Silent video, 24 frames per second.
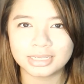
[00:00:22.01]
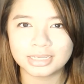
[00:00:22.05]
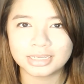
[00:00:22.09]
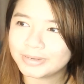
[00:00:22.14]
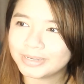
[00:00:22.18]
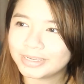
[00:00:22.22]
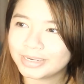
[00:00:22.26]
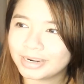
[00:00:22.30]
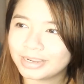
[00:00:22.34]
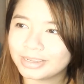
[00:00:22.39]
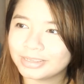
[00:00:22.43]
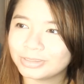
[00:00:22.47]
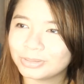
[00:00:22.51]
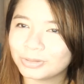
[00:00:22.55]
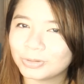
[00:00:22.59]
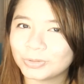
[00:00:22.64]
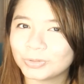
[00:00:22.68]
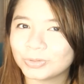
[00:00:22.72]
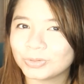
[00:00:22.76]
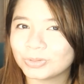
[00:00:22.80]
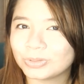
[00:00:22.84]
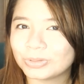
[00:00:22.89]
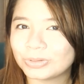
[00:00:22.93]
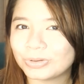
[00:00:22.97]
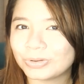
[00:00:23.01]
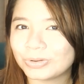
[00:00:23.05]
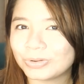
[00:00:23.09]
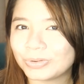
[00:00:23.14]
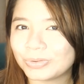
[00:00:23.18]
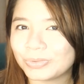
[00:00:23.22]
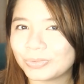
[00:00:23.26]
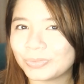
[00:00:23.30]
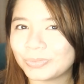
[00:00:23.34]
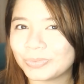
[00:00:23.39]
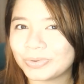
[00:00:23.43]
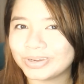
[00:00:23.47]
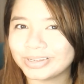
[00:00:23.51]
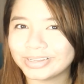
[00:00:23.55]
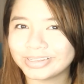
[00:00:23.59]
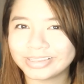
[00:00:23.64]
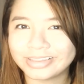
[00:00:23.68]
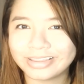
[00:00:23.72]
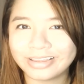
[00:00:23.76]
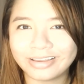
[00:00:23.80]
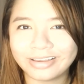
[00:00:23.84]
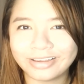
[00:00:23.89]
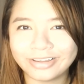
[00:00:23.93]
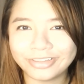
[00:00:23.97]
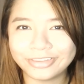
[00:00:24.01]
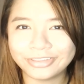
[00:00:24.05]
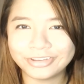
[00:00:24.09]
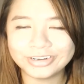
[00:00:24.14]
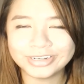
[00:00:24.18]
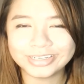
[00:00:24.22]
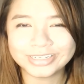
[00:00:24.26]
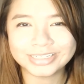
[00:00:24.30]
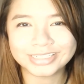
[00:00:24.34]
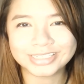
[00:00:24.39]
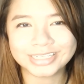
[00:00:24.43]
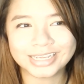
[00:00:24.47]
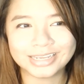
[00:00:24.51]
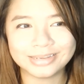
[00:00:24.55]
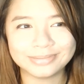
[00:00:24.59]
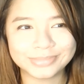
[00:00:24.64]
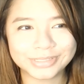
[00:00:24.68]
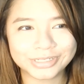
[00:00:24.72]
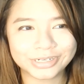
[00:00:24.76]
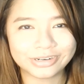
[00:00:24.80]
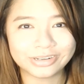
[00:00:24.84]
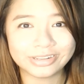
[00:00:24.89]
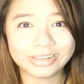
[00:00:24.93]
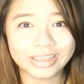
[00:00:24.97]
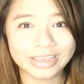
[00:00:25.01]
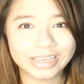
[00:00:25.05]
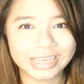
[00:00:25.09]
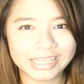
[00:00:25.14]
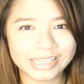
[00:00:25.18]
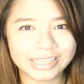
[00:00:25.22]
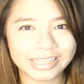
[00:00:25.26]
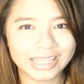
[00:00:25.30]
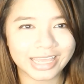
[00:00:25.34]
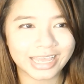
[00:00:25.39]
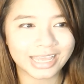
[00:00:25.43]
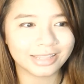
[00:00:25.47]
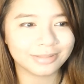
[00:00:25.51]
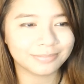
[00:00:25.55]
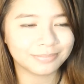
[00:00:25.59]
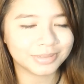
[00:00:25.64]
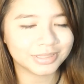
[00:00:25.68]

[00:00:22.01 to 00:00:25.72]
but I don't know what other exams are like that.